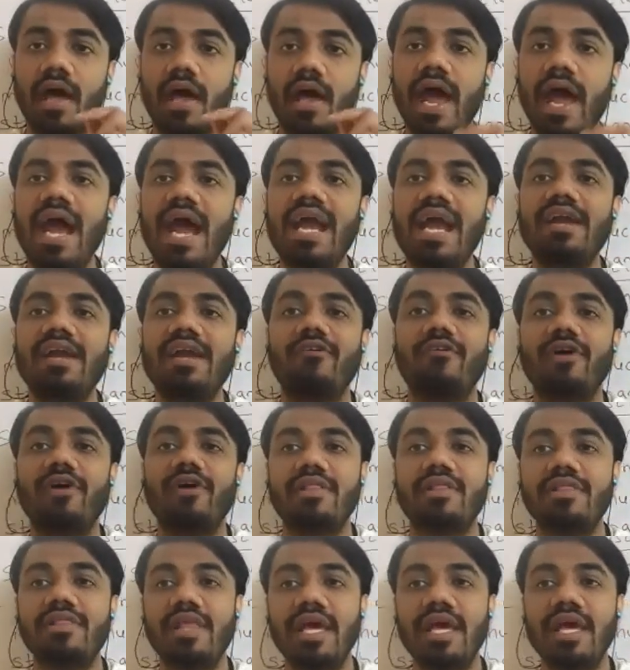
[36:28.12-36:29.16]
And
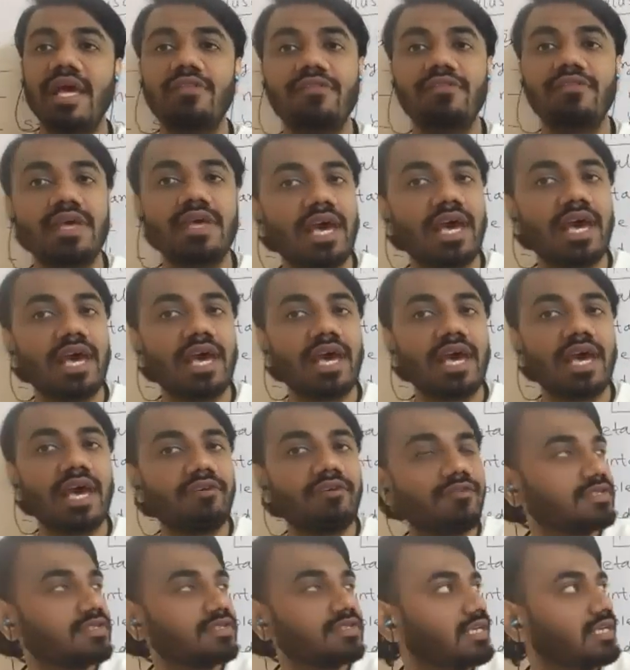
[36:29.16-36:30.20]
then we
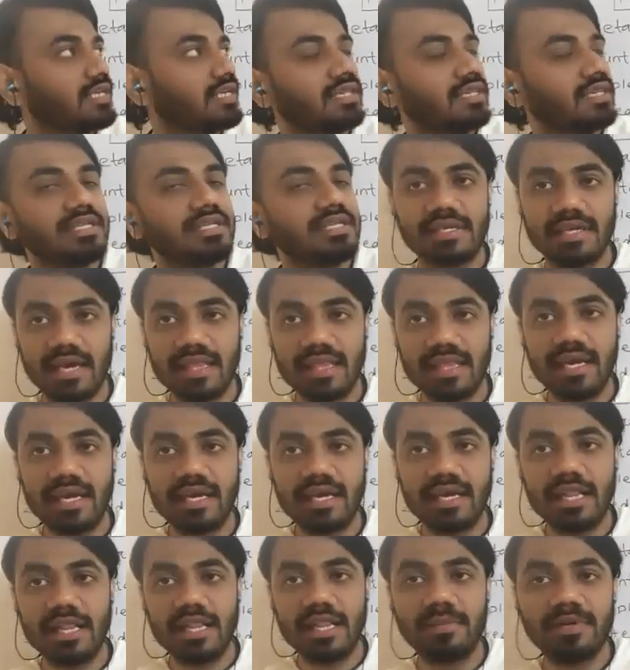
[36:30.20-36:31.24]
have seen the
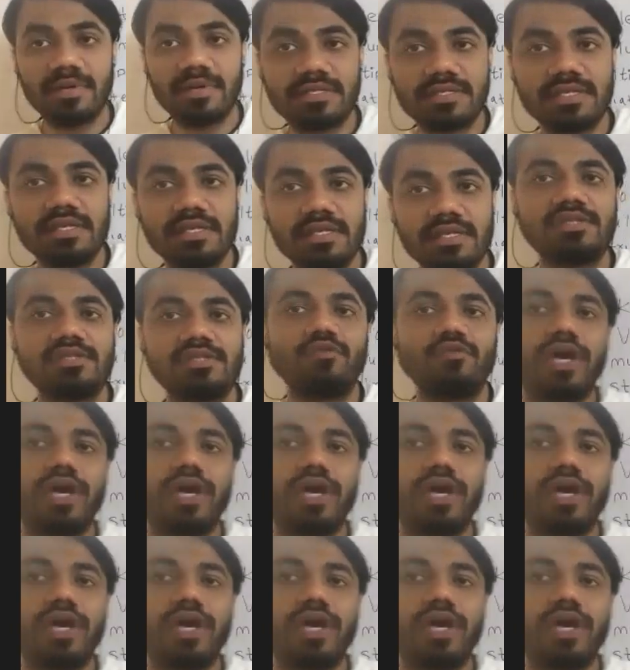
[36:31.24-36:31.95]
skeletal muscles